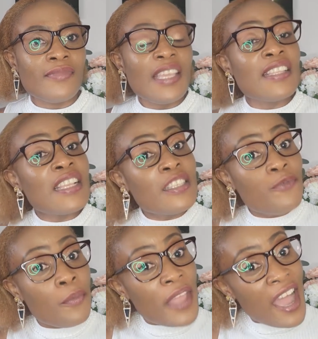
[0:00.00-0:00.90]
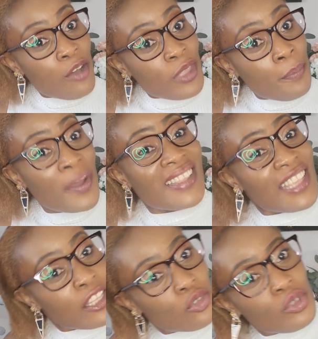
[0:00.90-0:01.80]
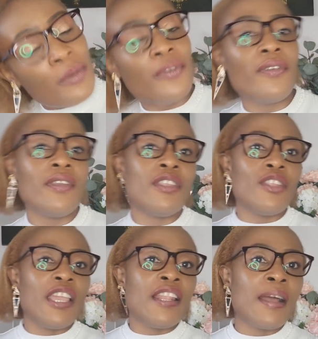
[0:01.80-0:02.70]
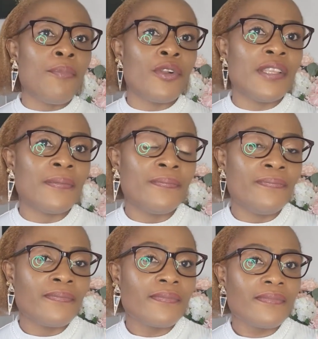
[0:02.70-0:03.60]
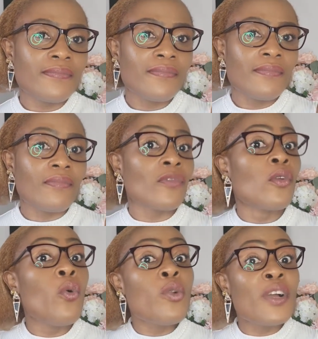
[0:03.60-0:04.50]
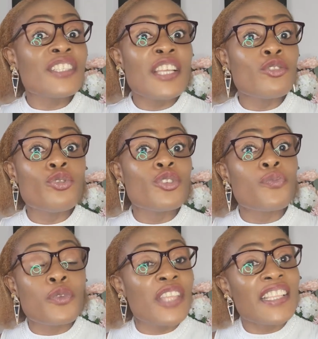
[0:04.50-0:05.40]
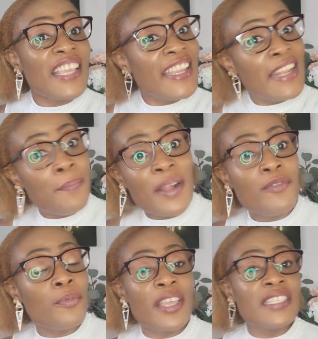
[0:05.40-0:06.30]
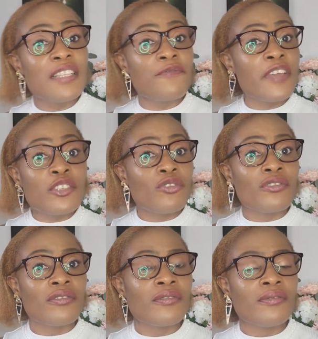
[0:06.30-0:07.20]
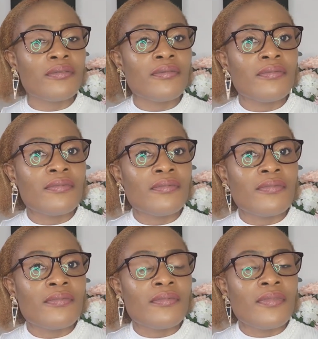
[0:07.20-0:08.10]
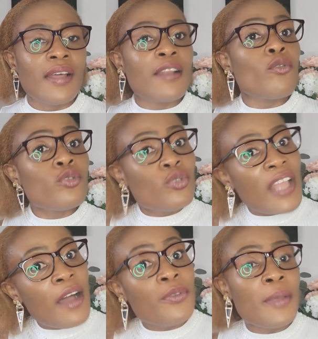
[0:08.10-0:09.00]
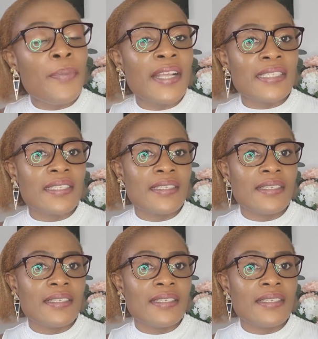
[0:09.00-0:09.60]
It takes it from the outer part into the inner body. What we are trying to do is to protect the inner part from getting infection, and also the outer part.